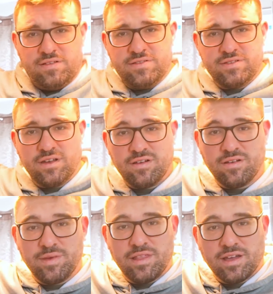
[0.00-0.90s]
So
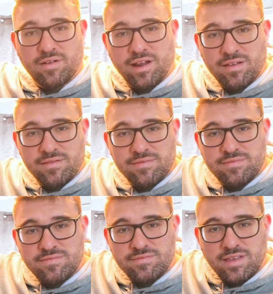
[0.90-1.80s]
it'd be like right
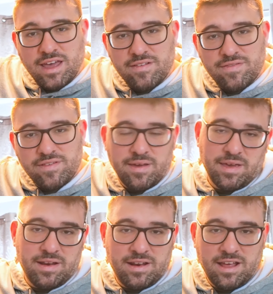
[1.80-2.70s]
out of,
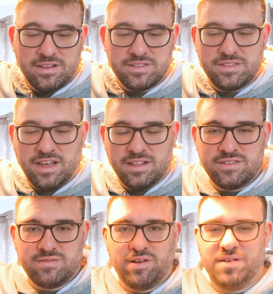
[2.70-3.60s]
again, not as
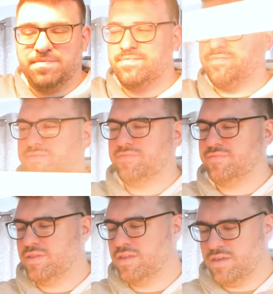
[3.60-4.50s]
intense, but
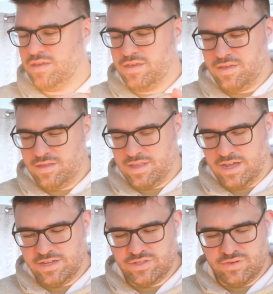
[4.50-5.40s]

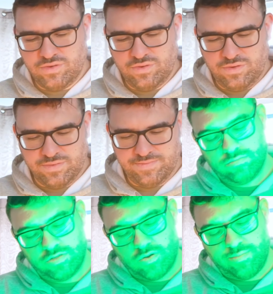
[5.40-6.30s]
that is so cool.
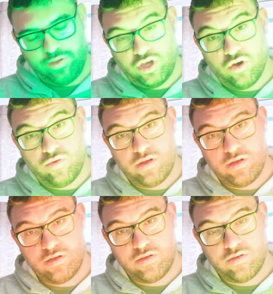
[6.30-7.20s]
Don't want to be
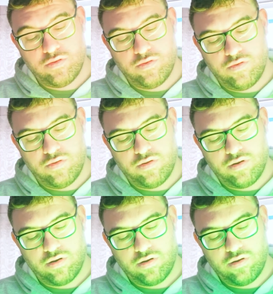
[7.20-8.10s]
Yoda
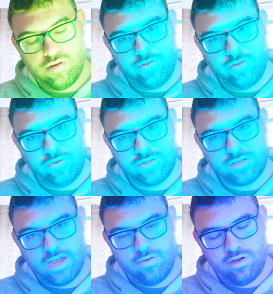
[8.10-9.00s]
or Luke
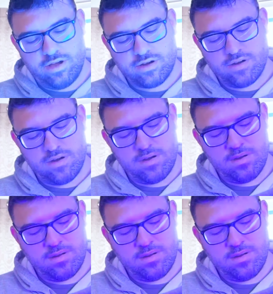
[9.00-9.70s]
Skywalker,